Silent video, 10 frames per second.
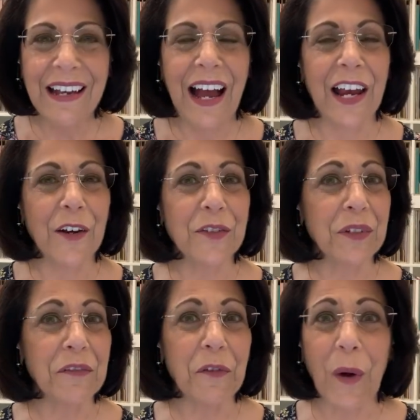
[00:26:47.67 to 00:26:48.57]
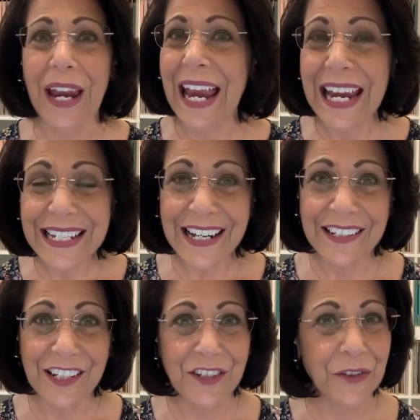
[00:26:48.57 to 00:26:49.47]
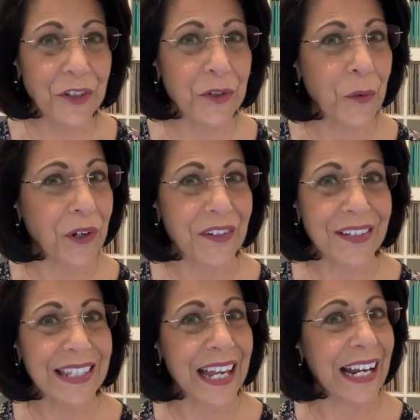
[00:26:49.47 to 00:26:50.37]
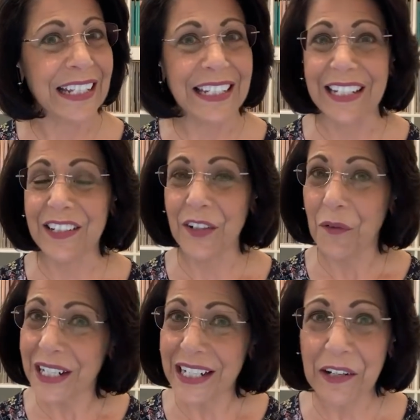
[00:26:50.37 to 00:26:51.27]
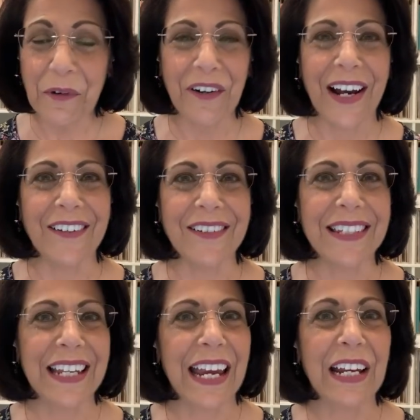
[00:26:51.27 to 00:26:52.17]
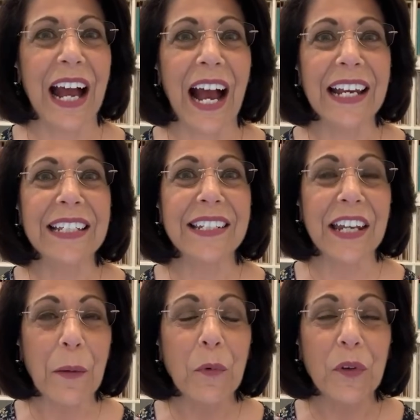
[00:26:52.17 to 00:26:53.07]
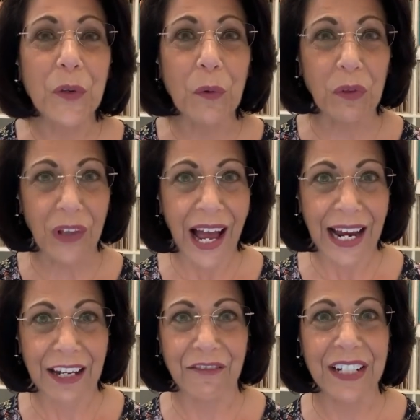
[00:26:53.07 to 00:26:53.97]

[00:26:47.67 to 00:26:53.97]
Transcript: I also give away eight additional tutorials that you don't get anywhere else, and I stamp with you live.